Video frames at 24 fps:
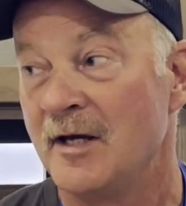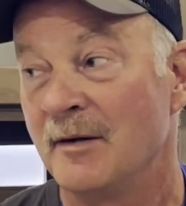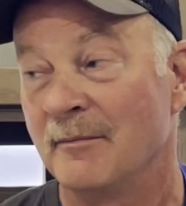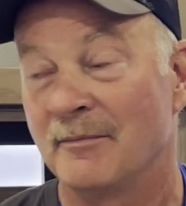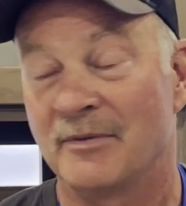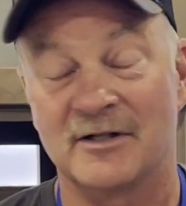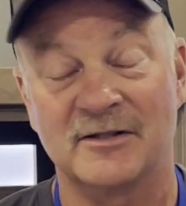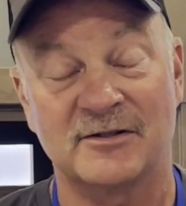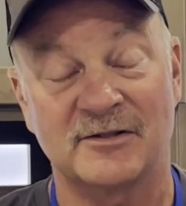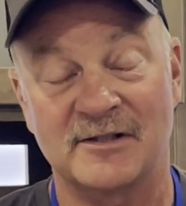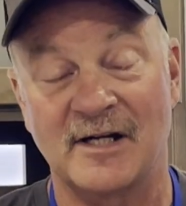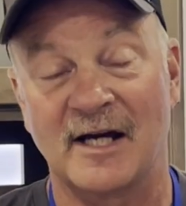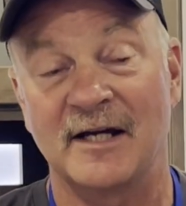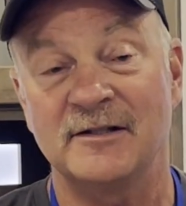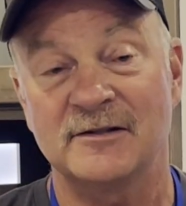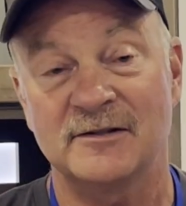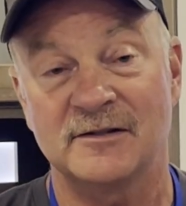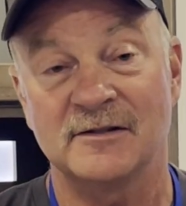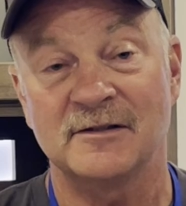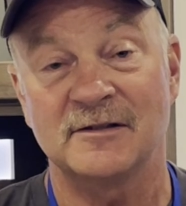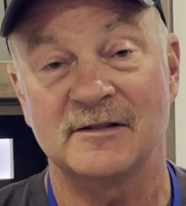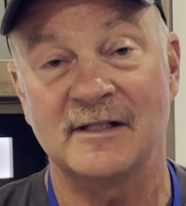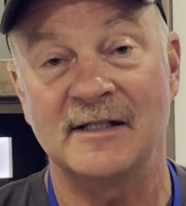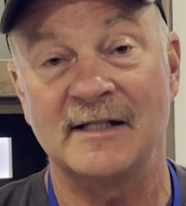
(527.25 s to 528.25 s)
But it's nice
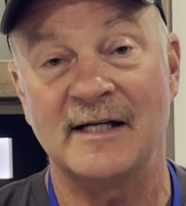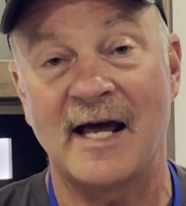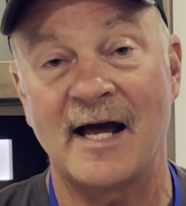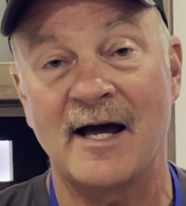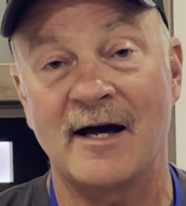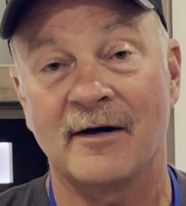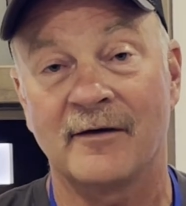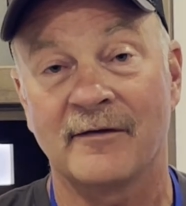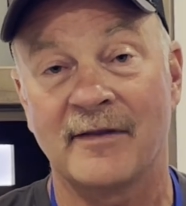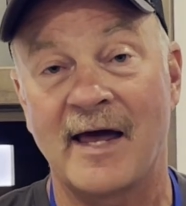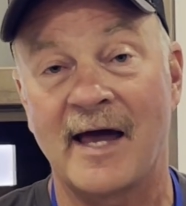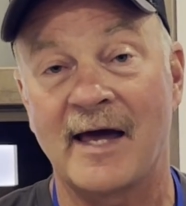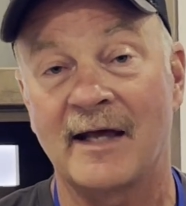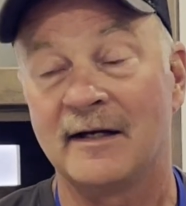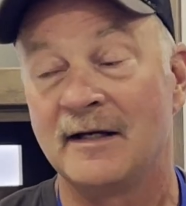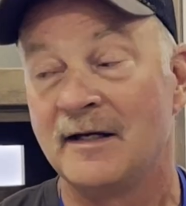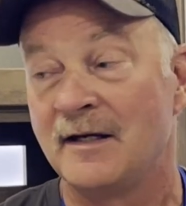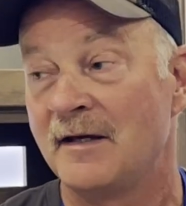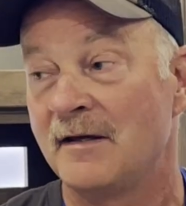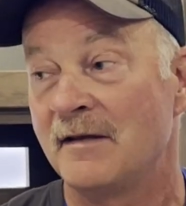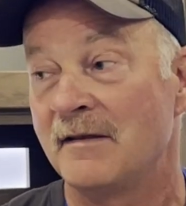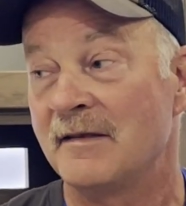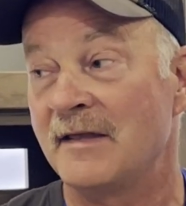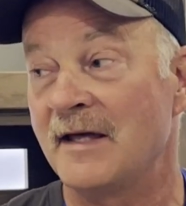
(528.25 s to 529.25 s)
to see now that
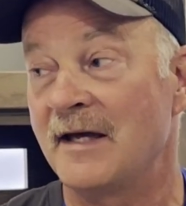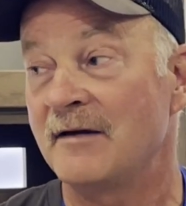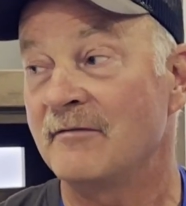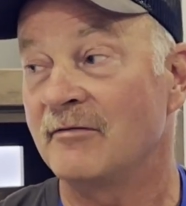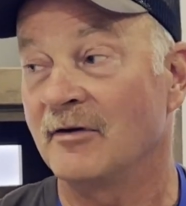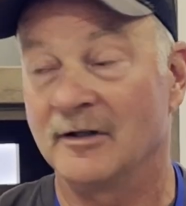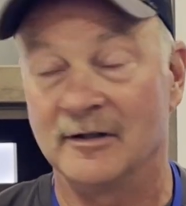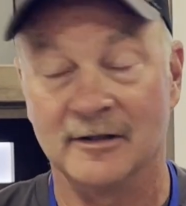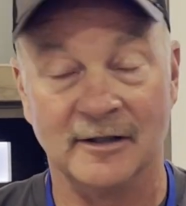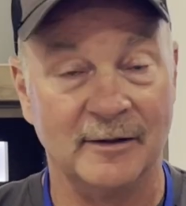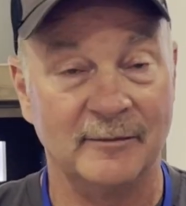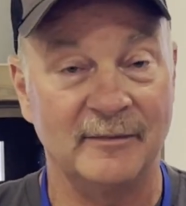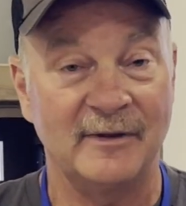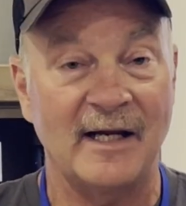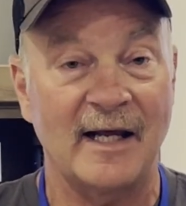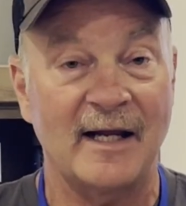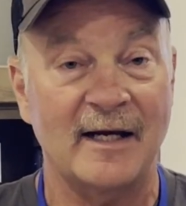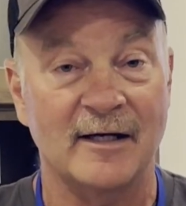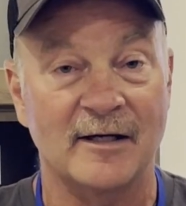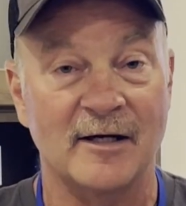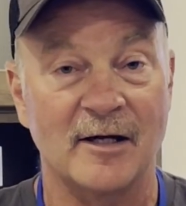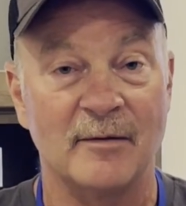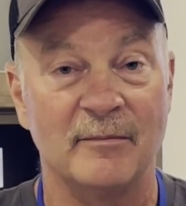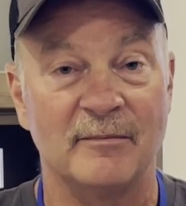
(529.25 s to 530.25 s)
they've
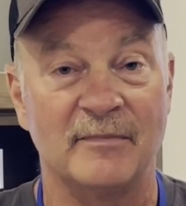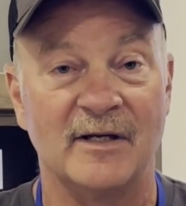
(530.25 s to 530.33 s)
eliminated them,